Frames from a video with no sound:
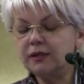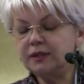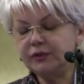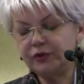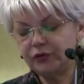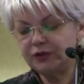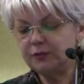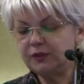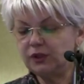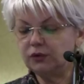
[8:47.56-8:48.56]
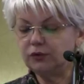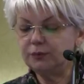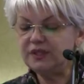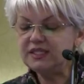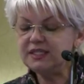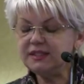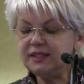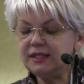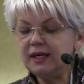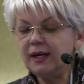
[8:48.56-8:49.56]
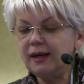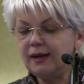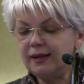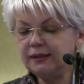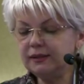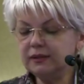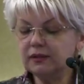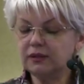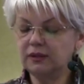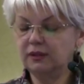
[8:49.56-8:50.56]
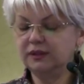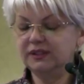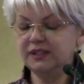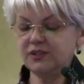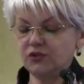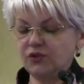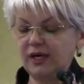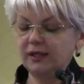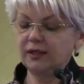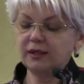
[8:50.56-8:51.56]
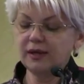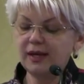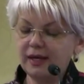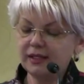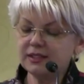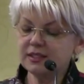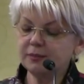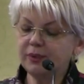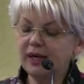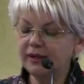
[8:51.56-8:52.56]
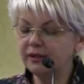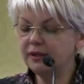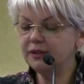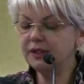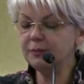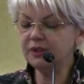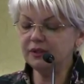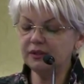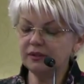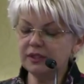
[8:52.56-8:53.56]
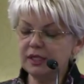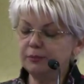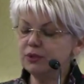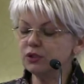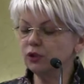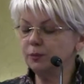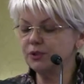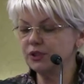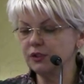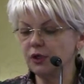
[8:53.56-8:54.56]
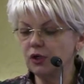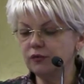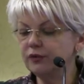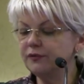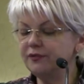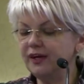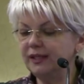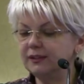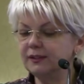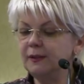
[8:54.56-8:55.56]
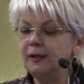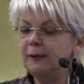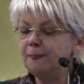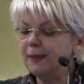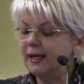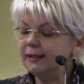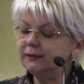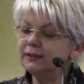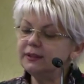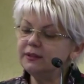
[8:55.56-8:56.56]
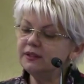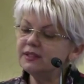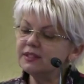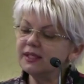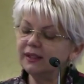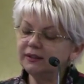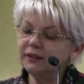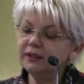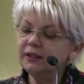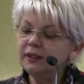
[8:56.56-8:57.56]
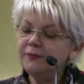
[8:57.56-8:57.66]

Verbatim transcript: in the treatment of obesity, and this drug acts by inhibiting the absorption of fat. And in this study,